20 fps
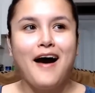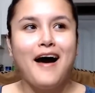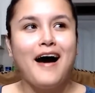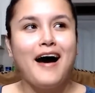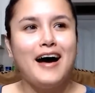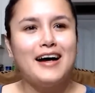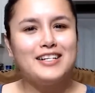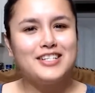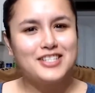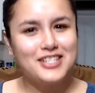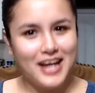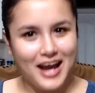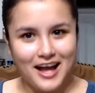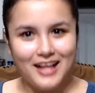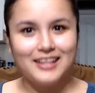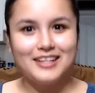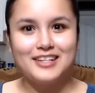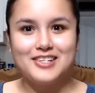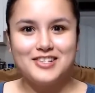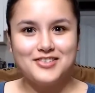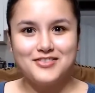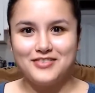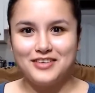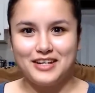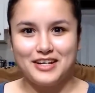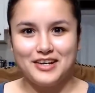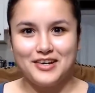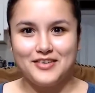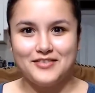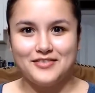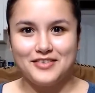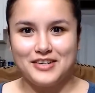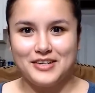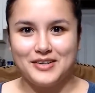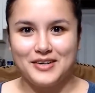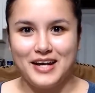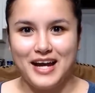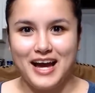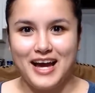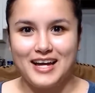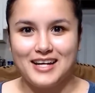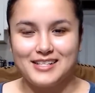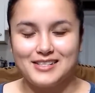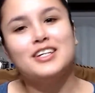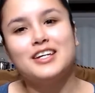a challenge video for you guys.